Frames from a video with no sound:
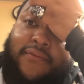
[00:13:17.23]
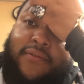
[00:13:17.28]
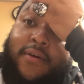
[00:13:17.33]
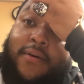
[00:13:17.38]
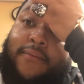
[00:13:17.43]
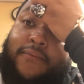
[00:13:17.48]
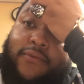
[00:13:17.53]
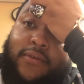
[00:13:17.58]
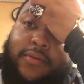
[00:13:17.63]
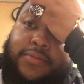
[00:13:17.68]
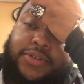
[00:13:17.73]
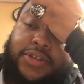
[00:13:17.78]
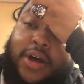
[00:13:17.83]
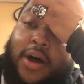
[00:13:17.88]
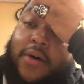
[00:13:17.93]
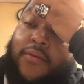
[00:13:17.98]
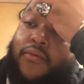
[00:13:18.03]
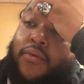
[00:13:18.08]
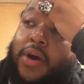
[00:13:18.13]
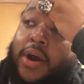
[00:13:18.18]
from
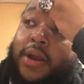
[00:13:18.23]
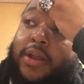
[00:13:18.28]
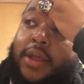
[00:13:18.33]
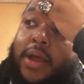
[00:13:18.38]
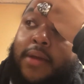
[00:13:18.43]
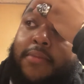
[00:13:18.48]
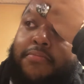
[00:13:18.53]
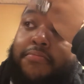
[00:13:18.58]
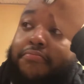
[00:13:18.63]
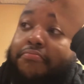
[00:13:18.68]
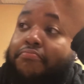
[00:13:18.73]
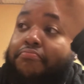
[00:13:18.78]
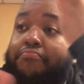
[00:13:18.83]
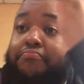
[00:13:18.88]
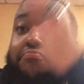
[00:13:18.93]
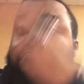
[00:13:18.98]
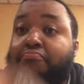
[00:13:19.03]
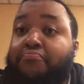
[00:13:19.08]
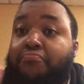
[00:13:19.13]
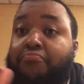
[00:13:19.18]
Software that
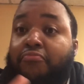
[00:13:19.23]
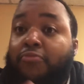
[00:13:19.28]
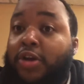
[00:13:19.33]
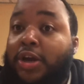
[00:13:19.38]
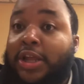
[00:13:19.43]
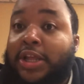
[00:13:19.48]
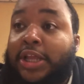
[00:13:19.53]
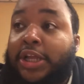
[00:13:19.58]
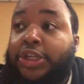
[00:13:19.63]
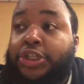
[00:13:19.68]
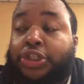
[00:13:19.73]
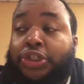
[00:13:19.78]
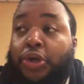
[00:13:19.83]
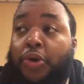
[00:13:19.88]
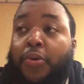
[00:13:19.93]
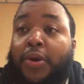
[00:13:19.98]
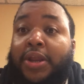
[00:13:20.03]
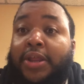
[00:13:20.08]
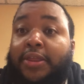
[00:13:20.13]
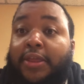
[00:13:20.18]
really didn't
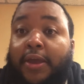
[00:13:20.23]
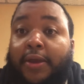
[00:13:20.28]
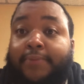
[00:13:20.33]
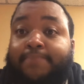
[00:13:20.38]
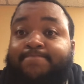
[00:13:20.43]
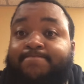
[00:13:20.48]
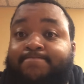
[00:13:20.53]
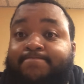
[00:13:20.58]
show anything.